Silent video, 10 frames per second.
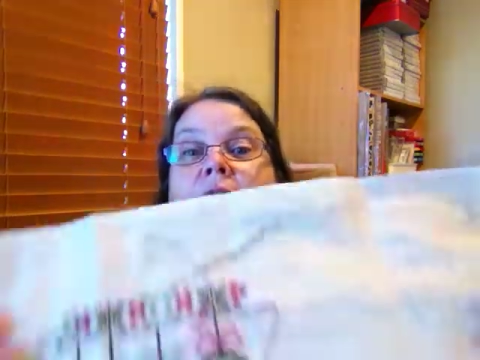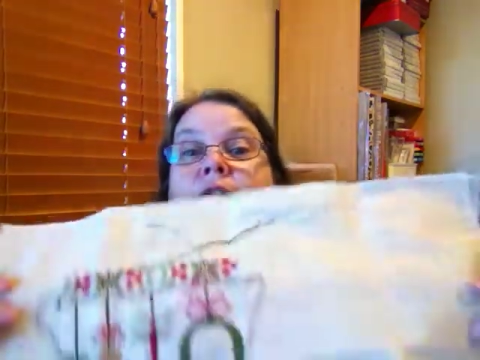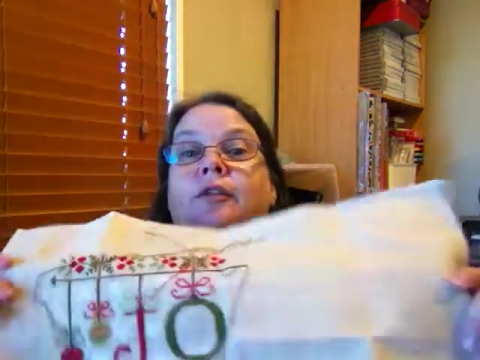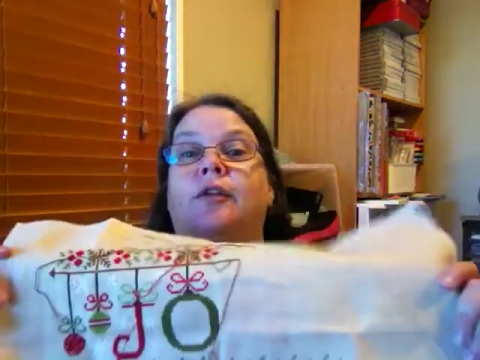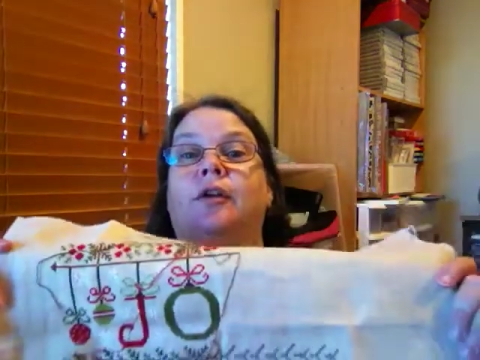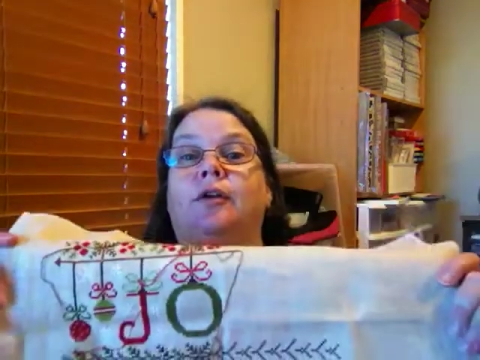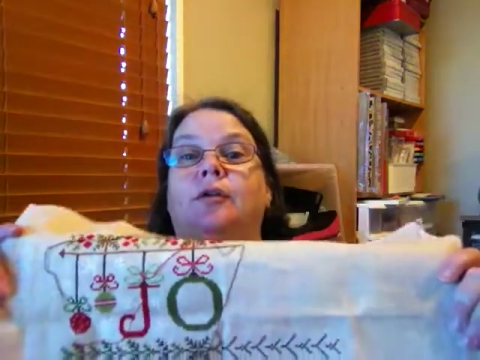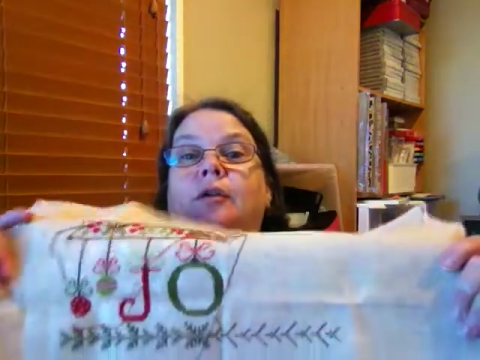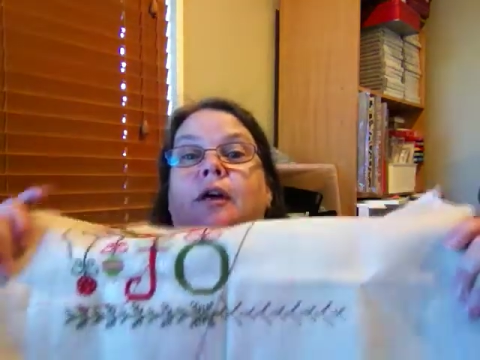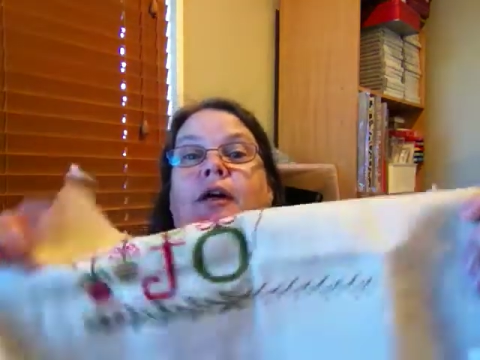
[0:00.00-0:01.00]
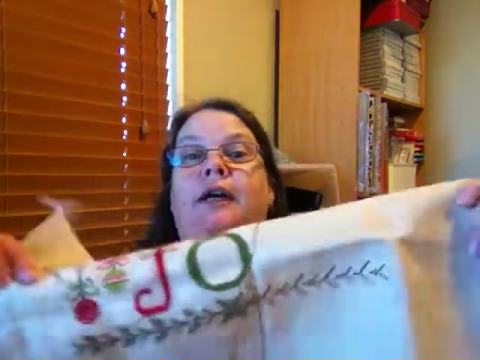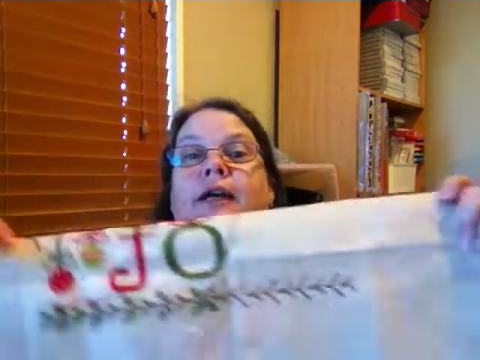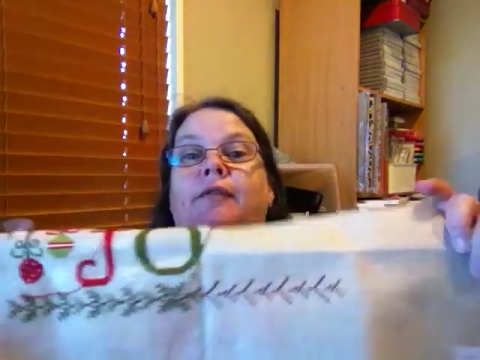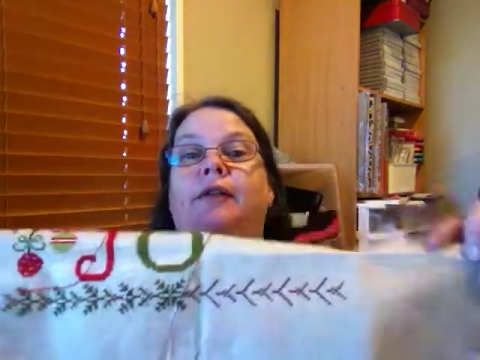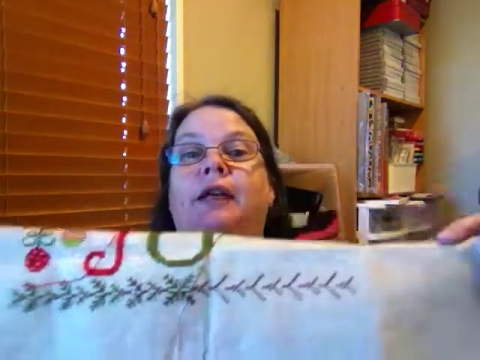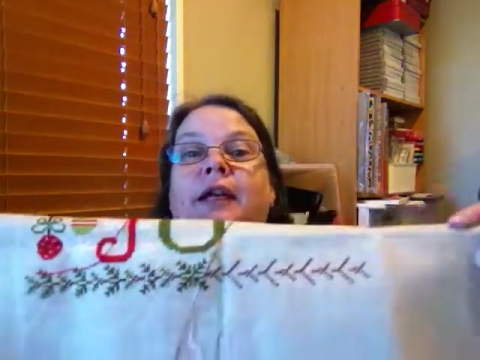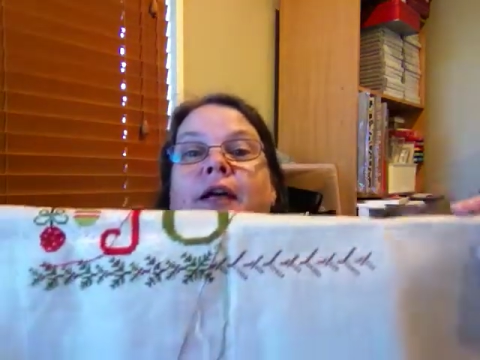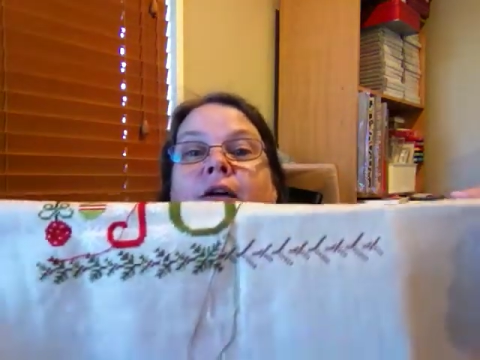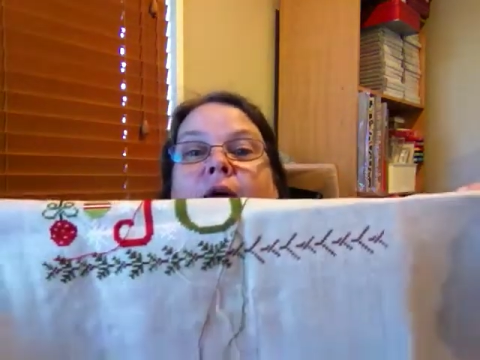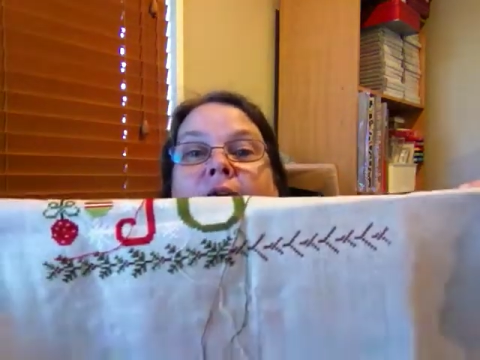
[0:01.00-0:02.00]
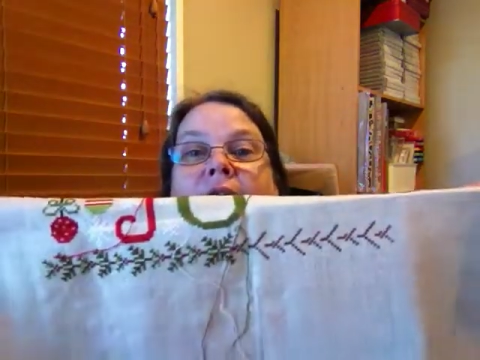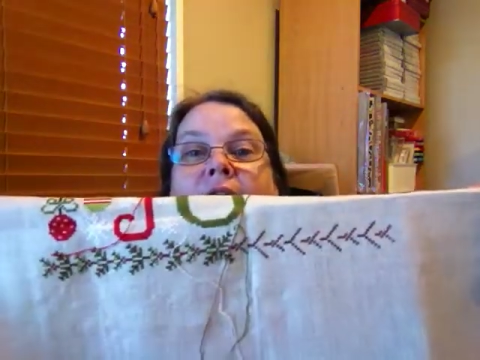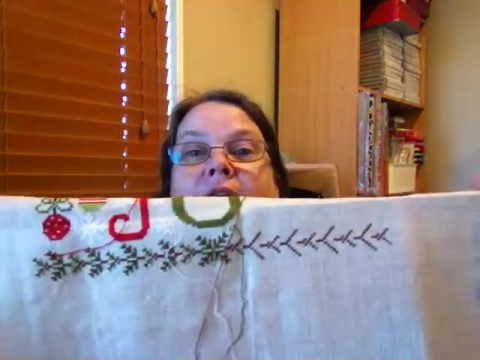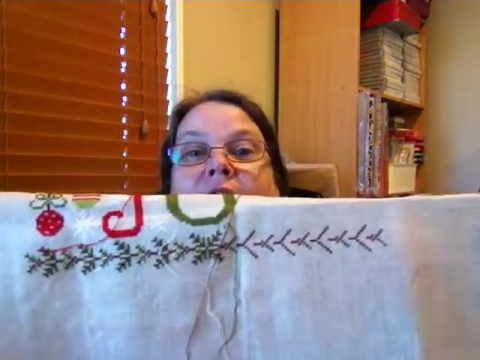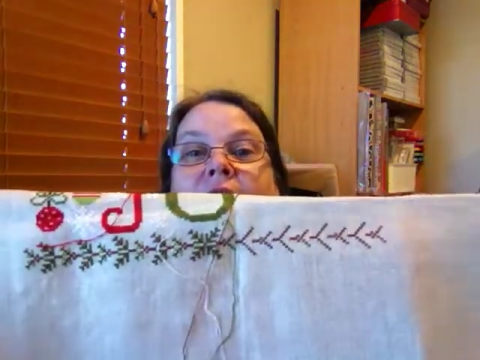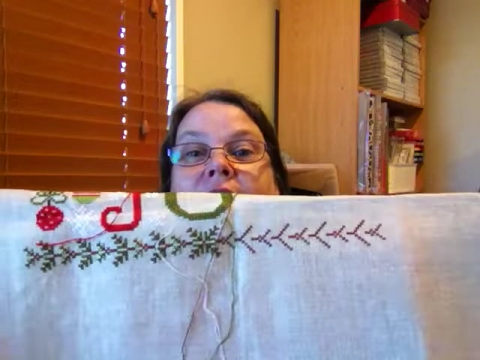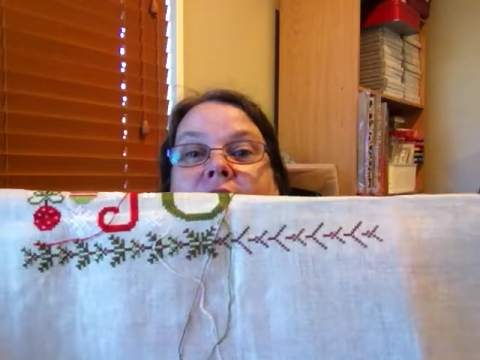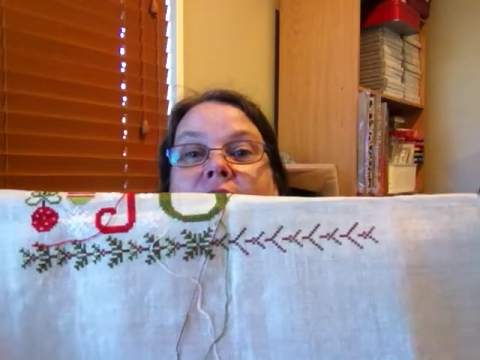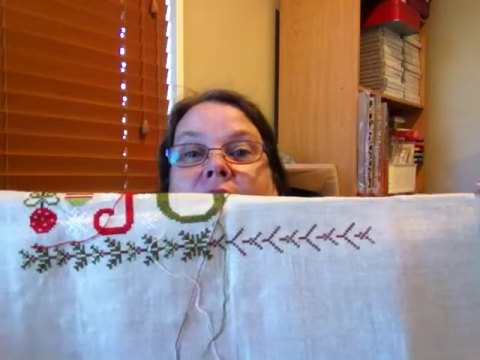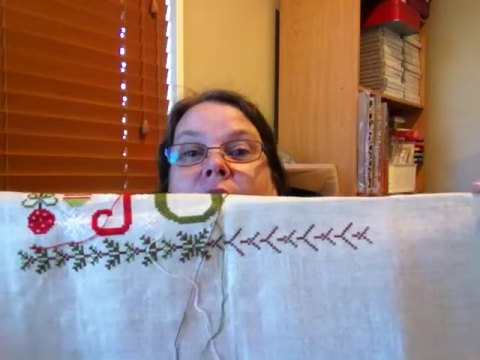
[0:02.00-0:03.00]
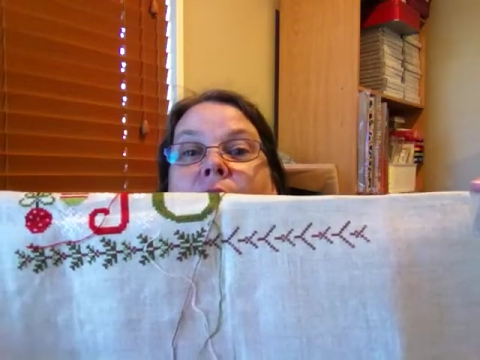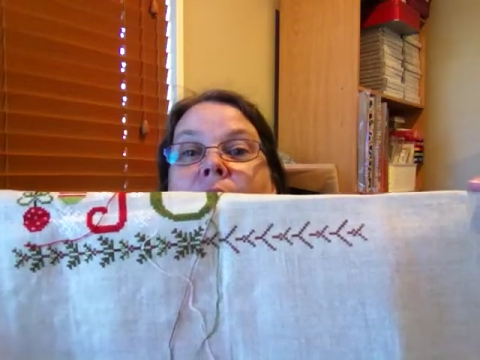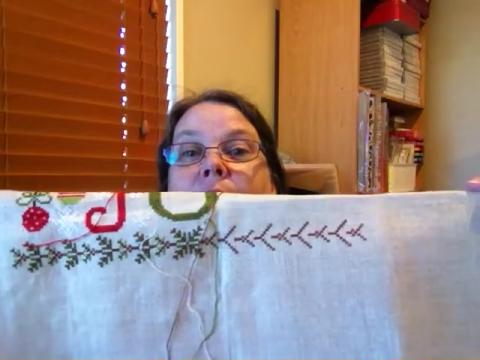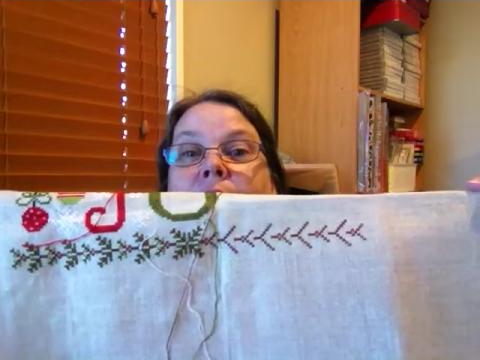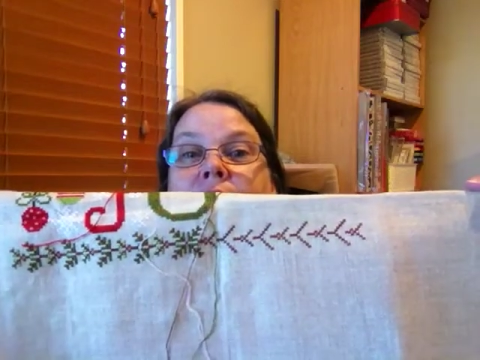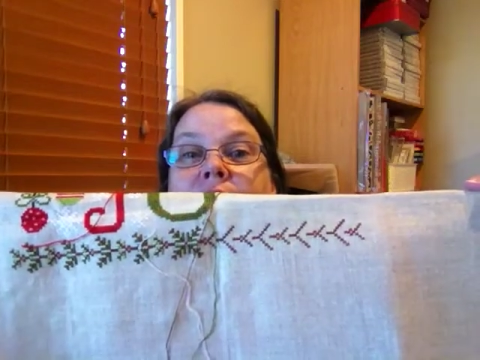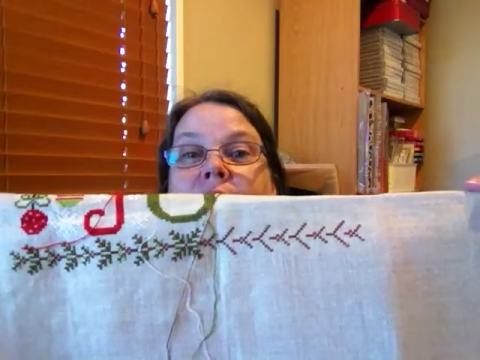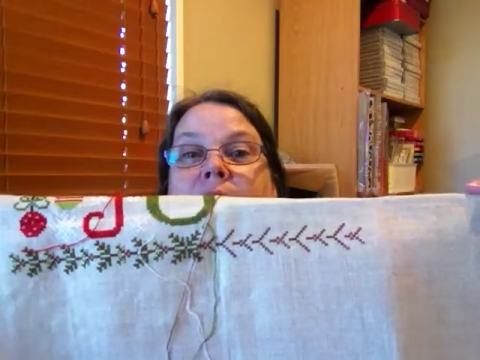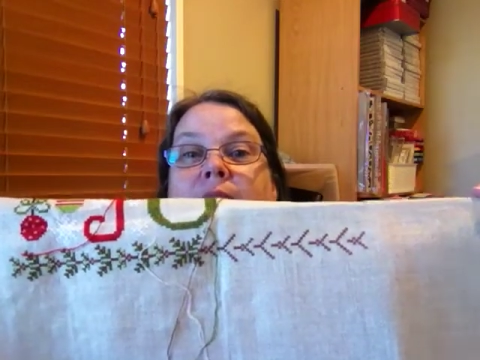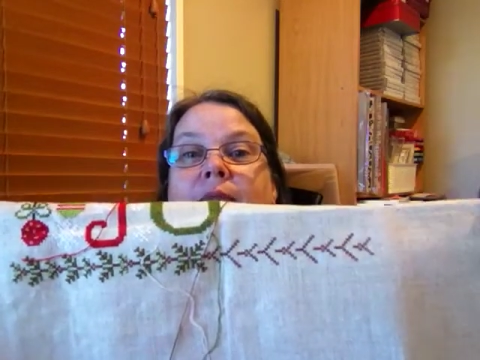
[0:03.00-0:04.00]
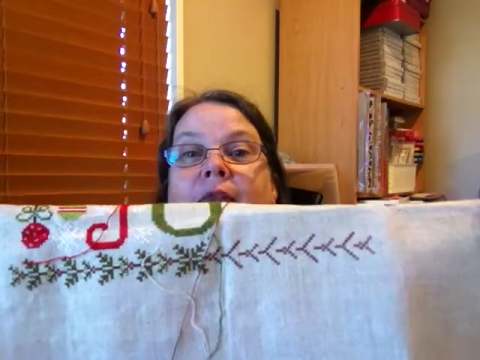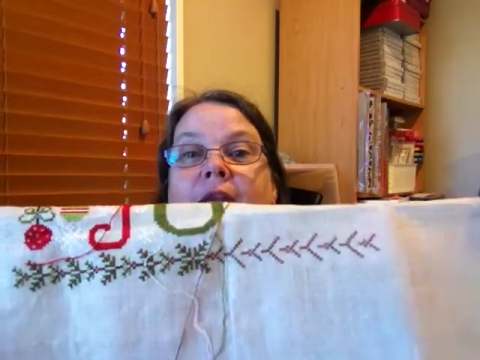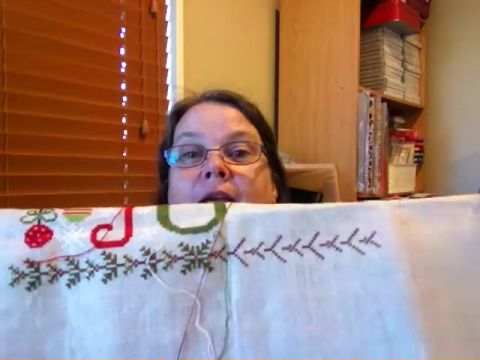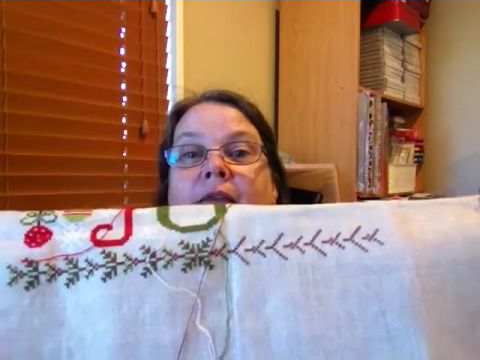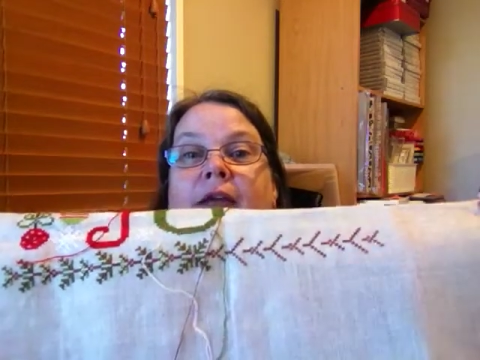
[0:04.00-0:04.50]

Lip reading: So I have now added along the bottom there,